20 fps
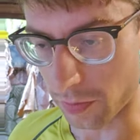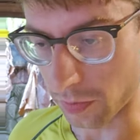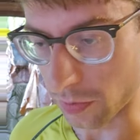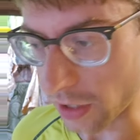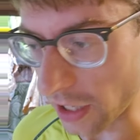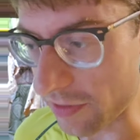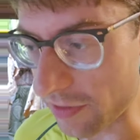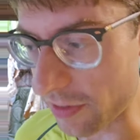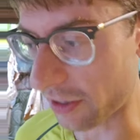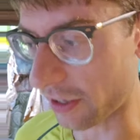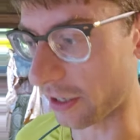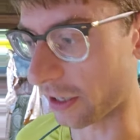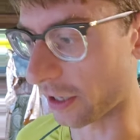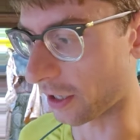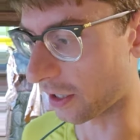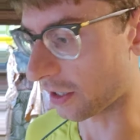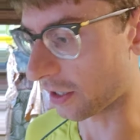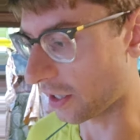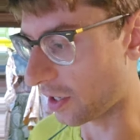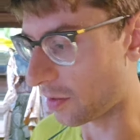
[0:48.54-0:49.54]
living
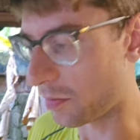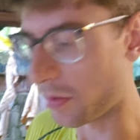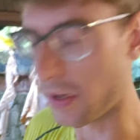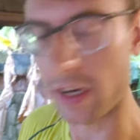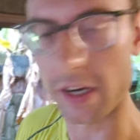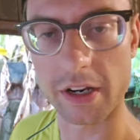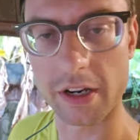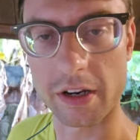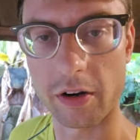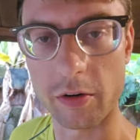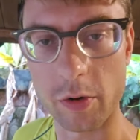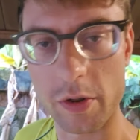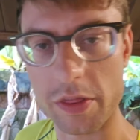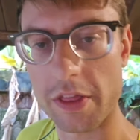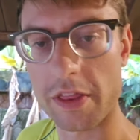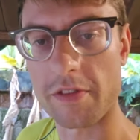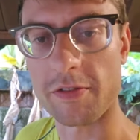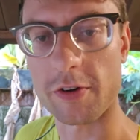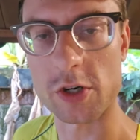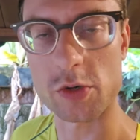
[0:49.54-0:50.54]
here and being
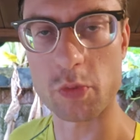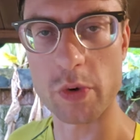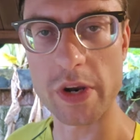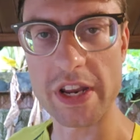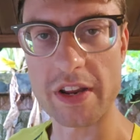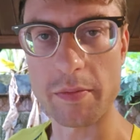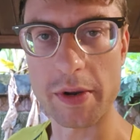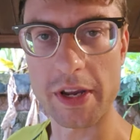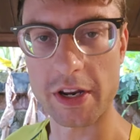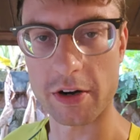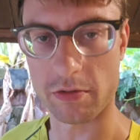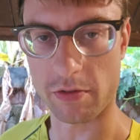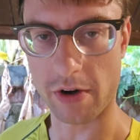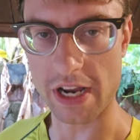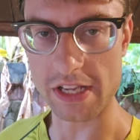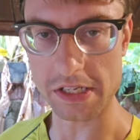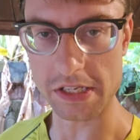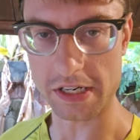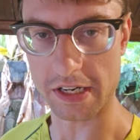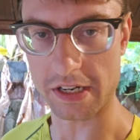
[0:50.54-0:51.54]
within the first week of being a
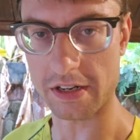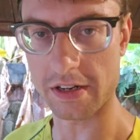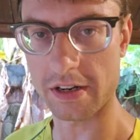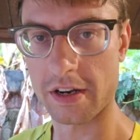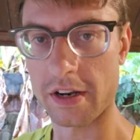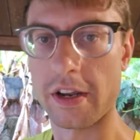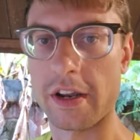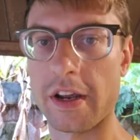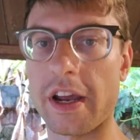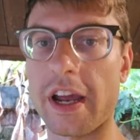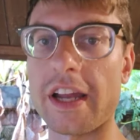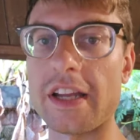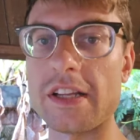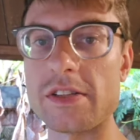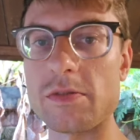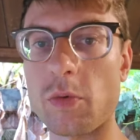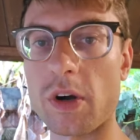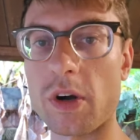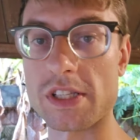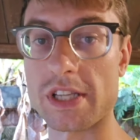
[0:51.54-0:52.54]
resident.
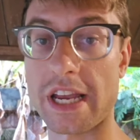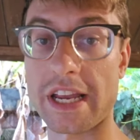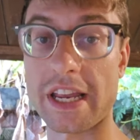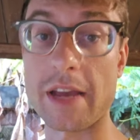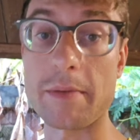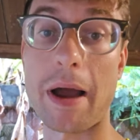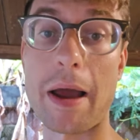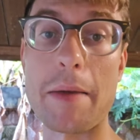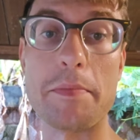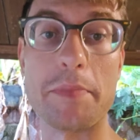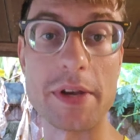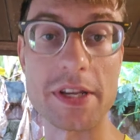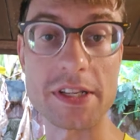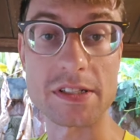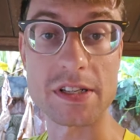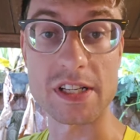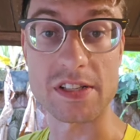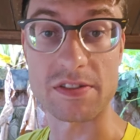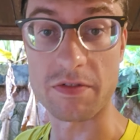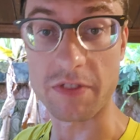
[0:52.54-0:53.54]
And once I get my
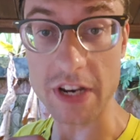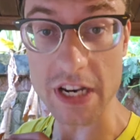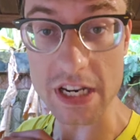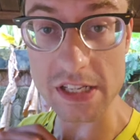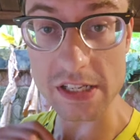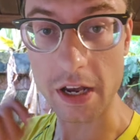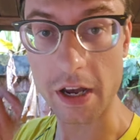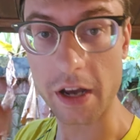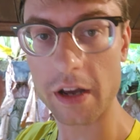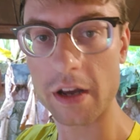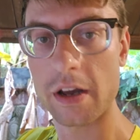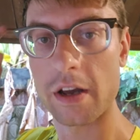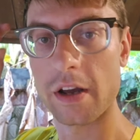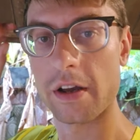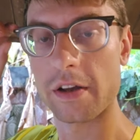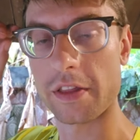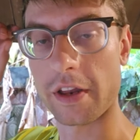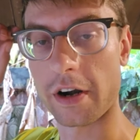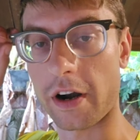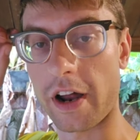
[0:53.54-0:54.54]
business visa,
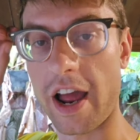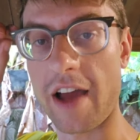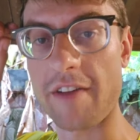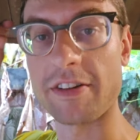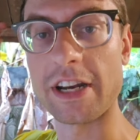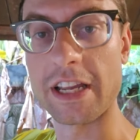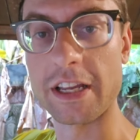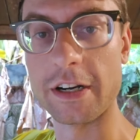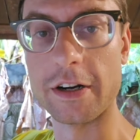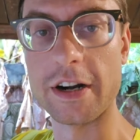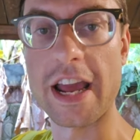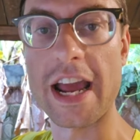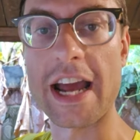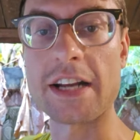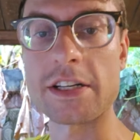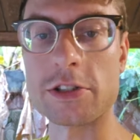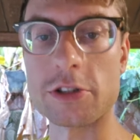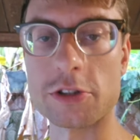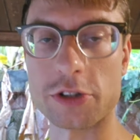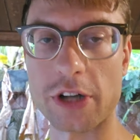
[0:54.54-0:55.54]
then I'll have an
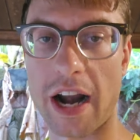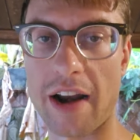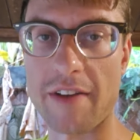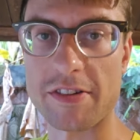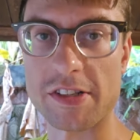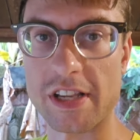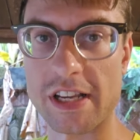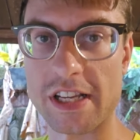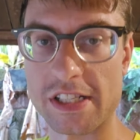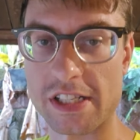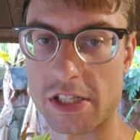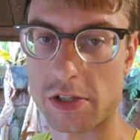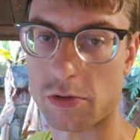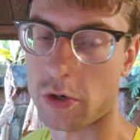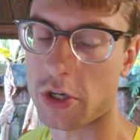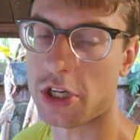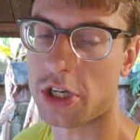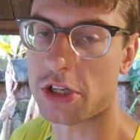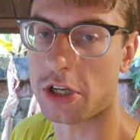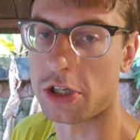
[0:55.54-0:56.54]
international driver's license,
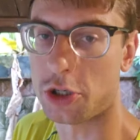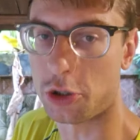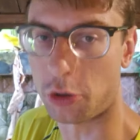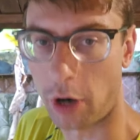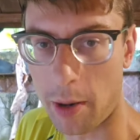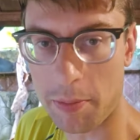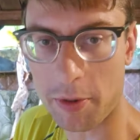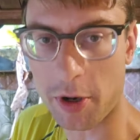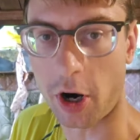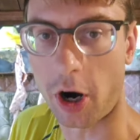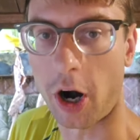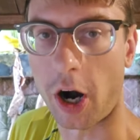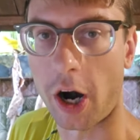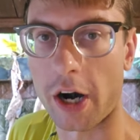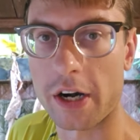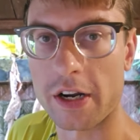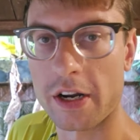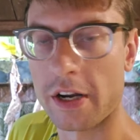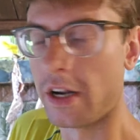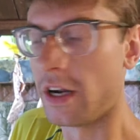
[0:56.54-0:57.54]
which is a trump
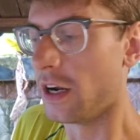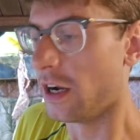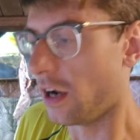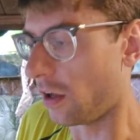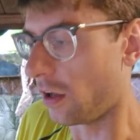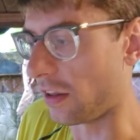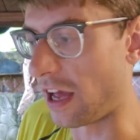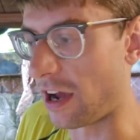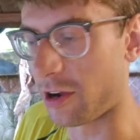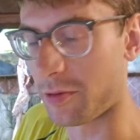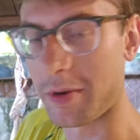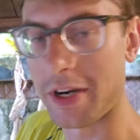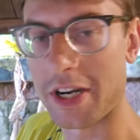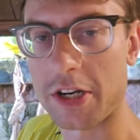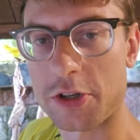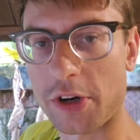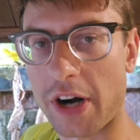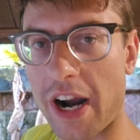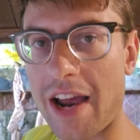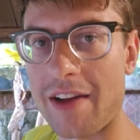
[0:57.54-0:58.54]
card allowing me
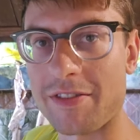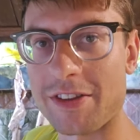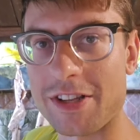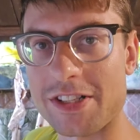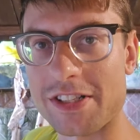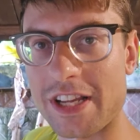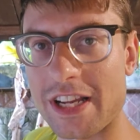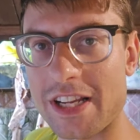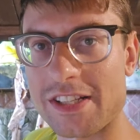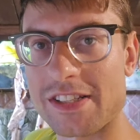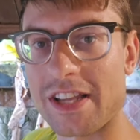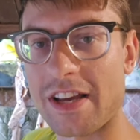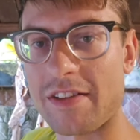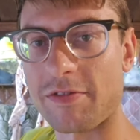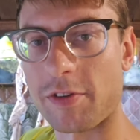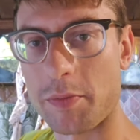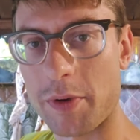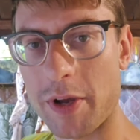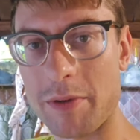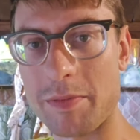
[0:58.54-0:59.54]
to drive in the states that
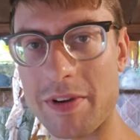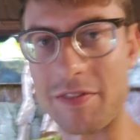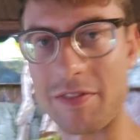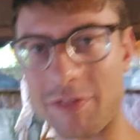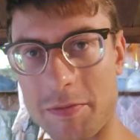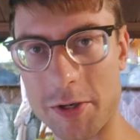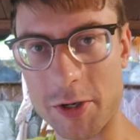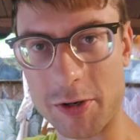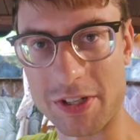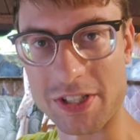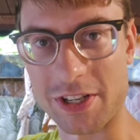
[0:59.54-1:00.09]
forbid me from doing